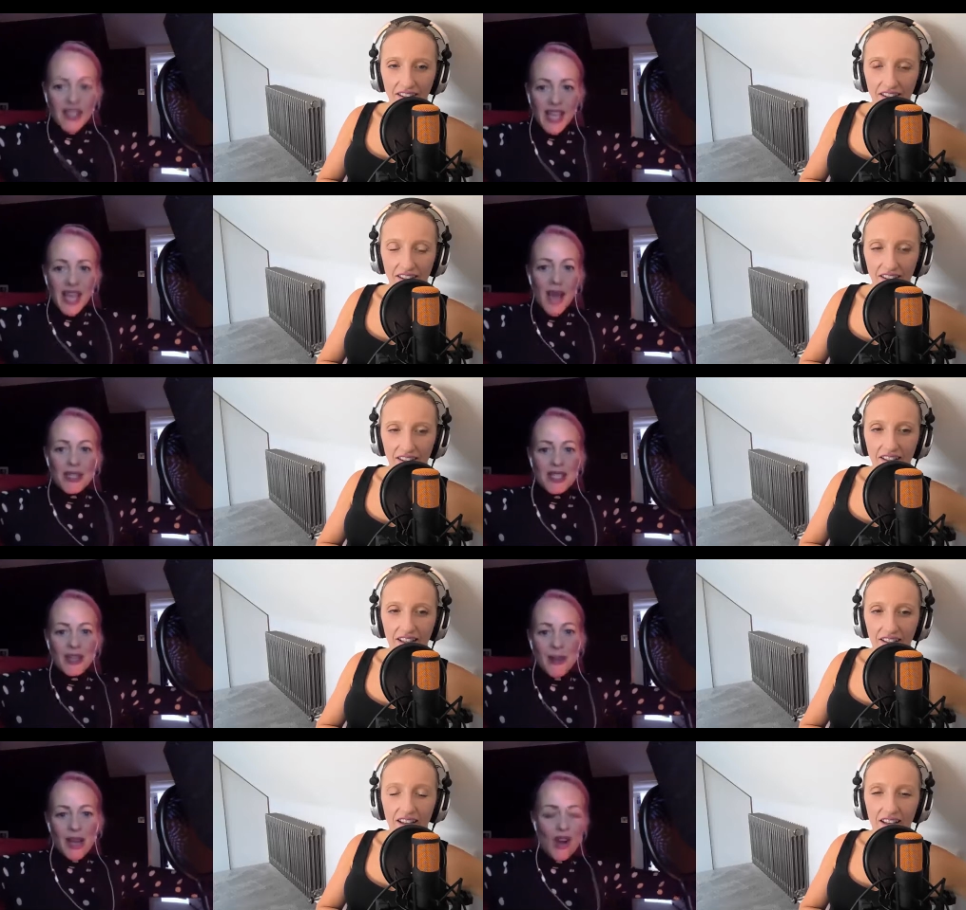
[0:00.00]
Speaker 1: cabins in the
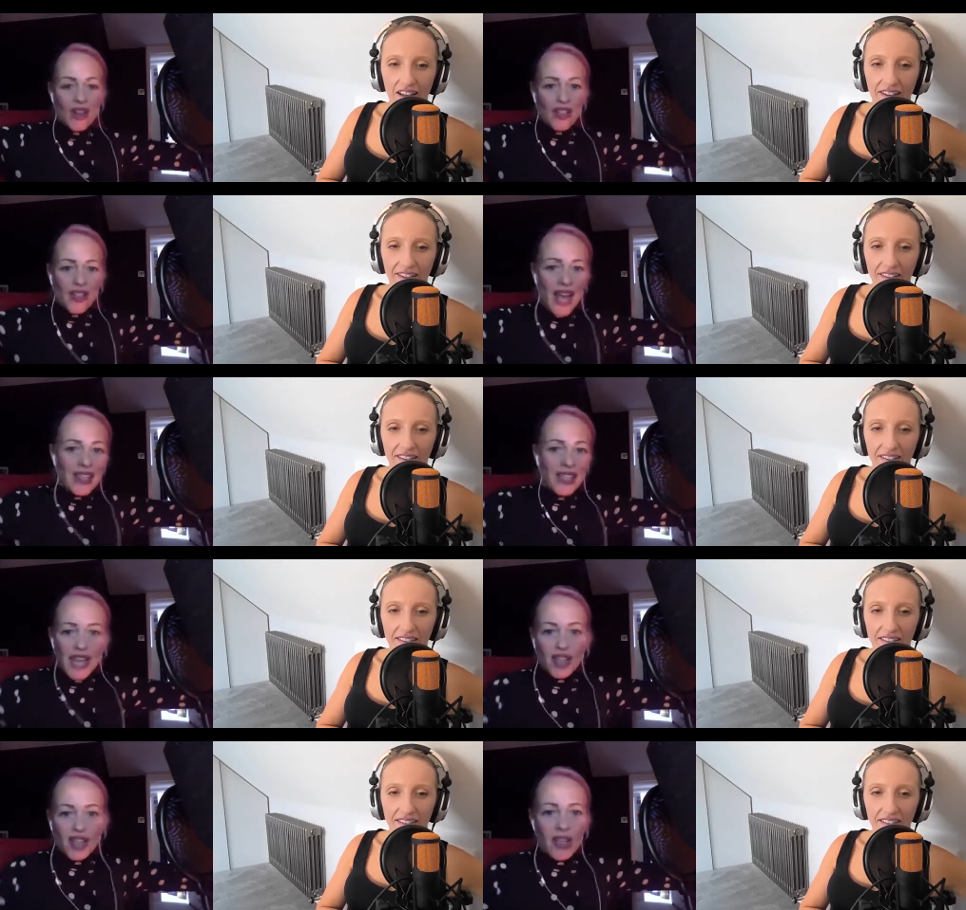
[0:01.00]
back garden that had
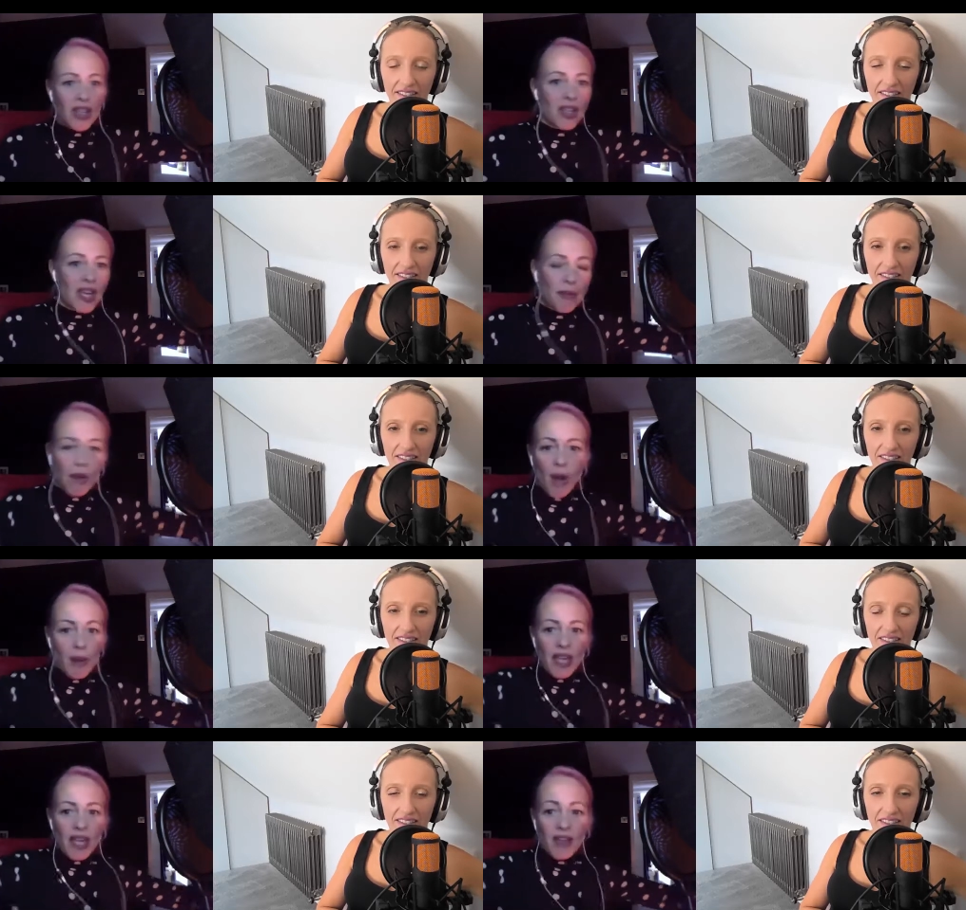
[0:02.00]
electric and plumbing
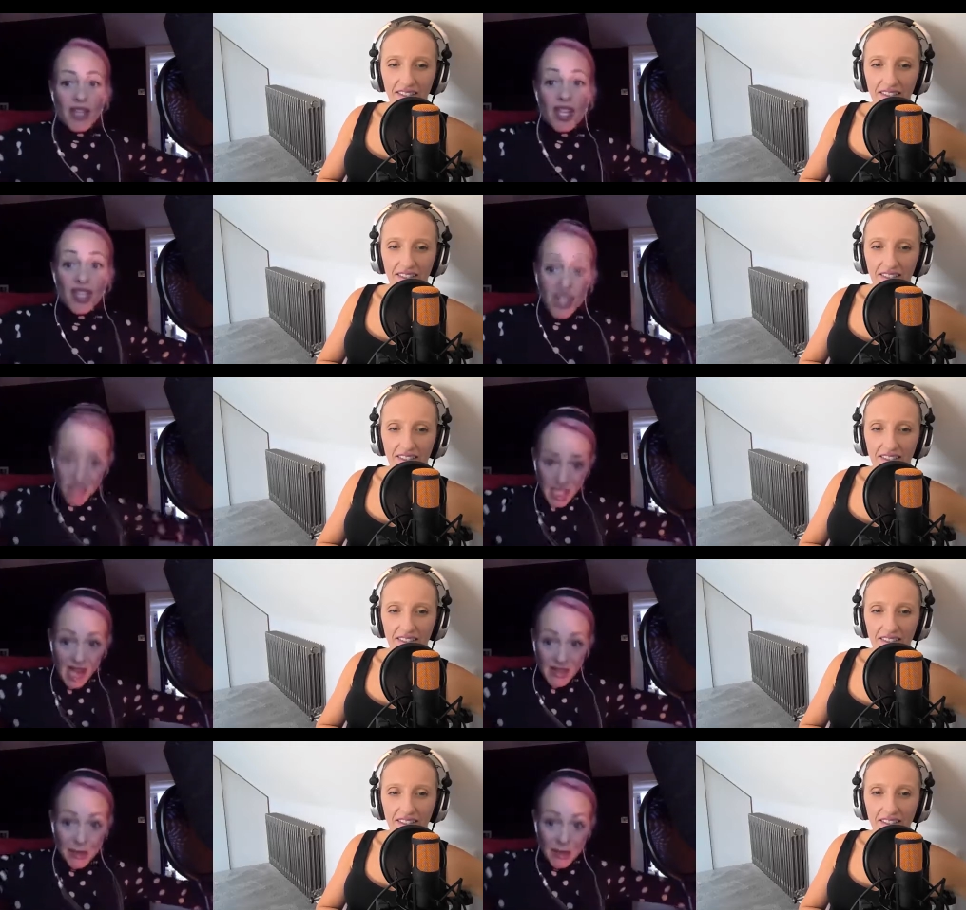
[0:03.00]
and everything. And this
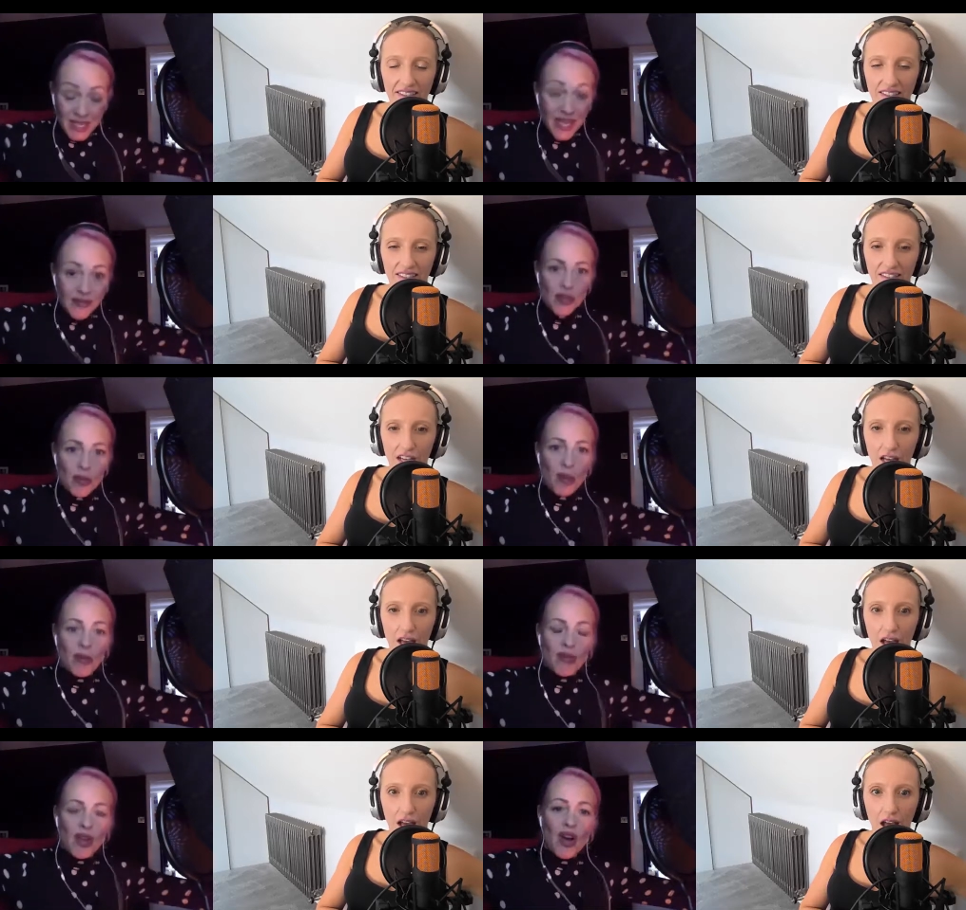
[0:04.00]
housekeeper lived at the bottom of
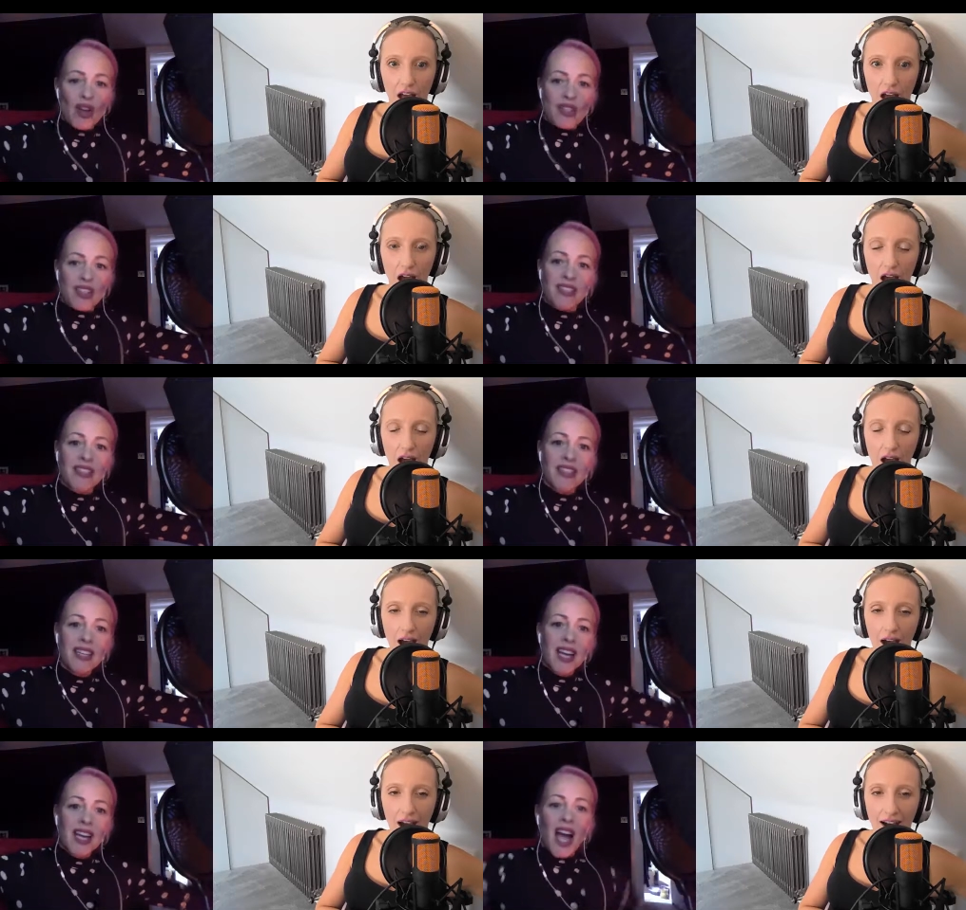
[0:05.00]
the garden.
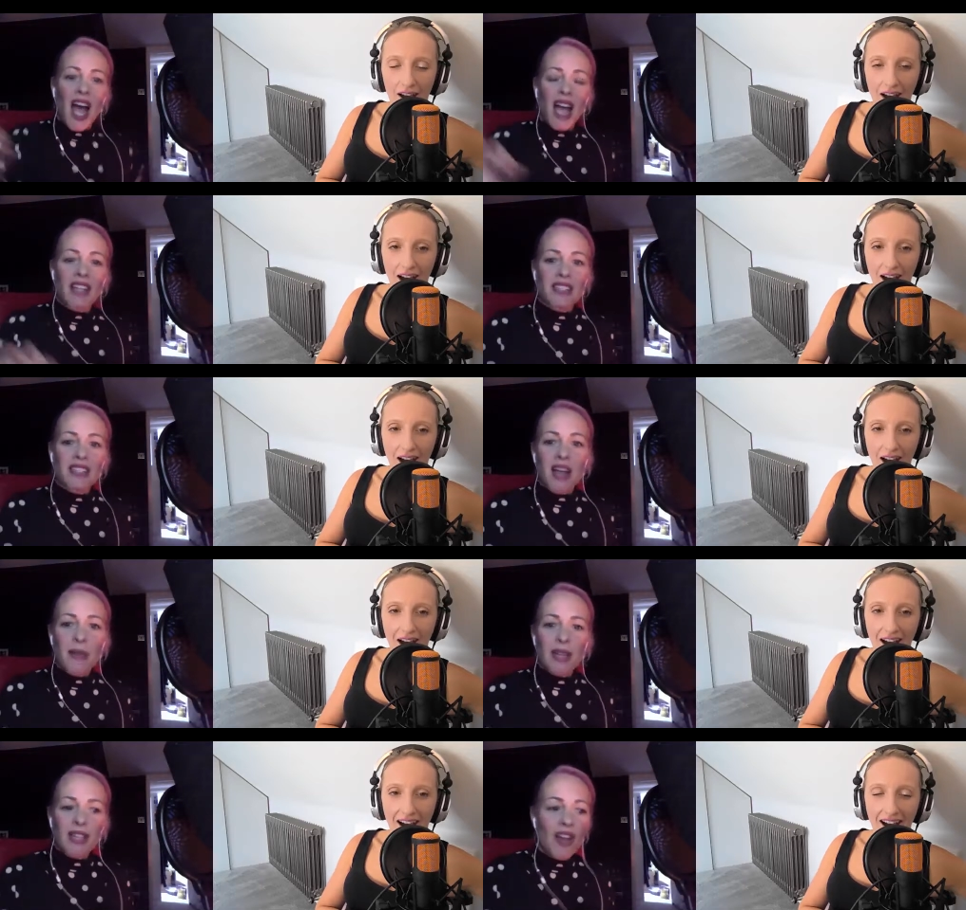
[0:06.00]
And I
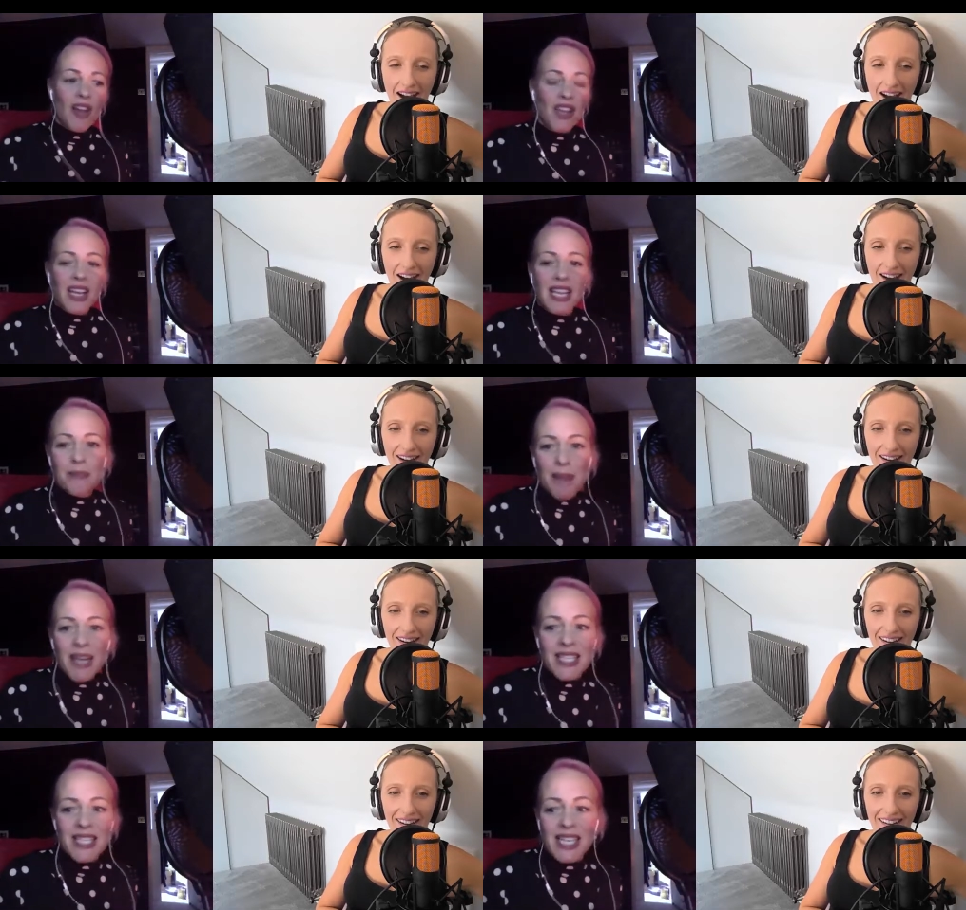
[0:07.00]
mean, I think it's oh.
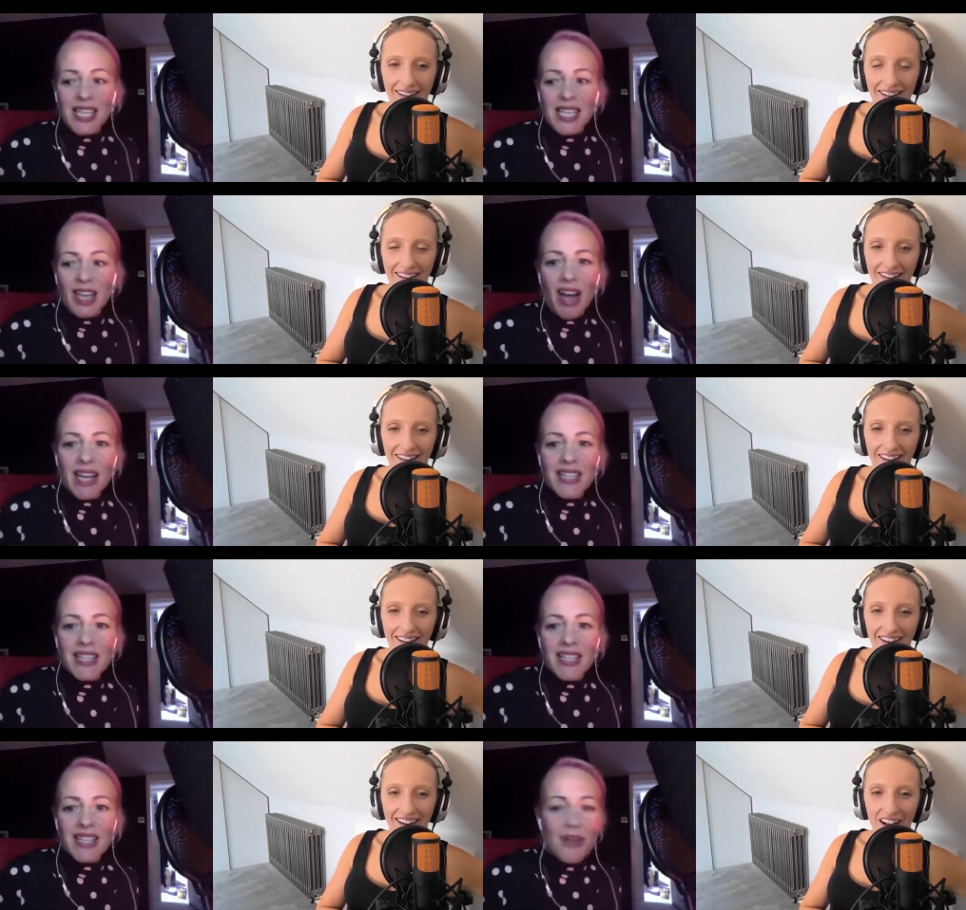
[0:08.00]
basically like
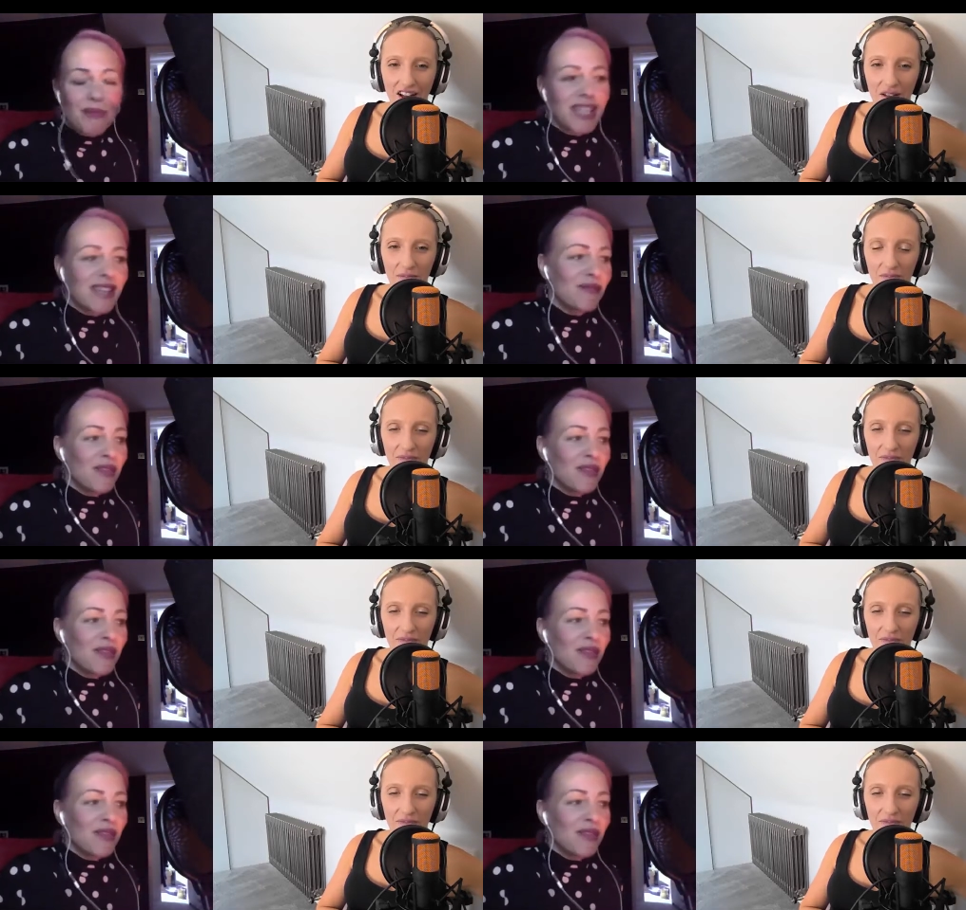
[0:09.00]
somebody with